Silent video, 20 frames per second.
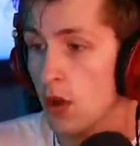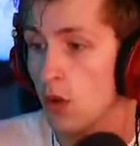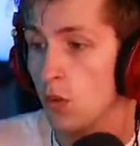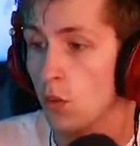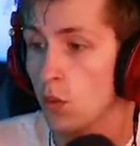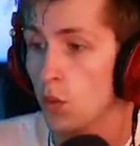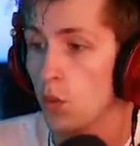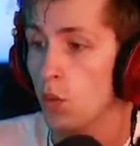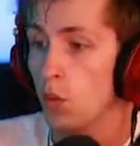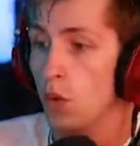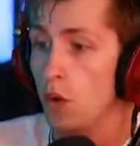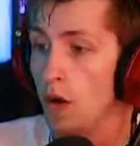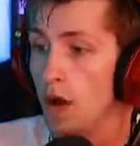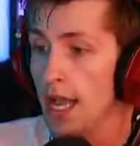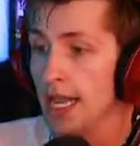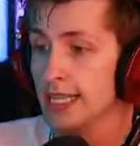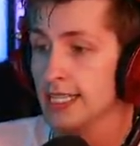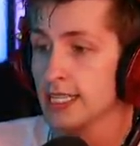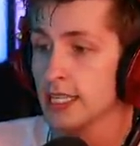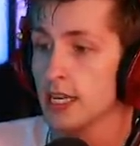
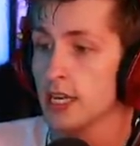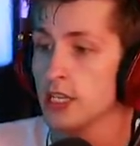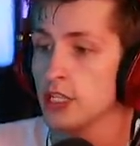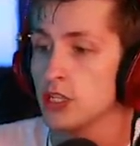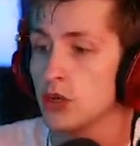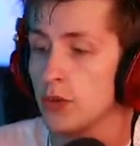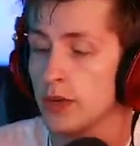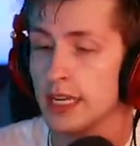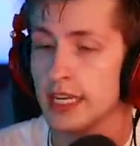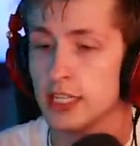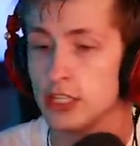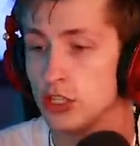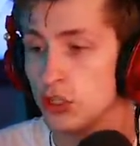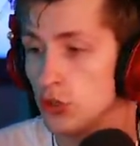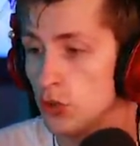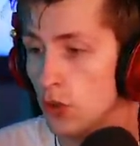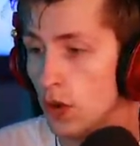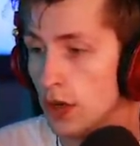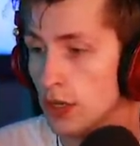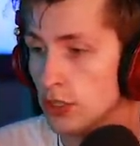What? So we get
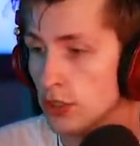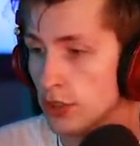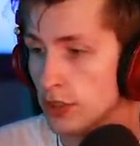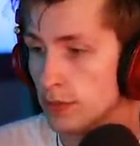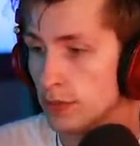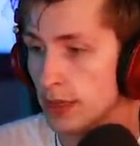200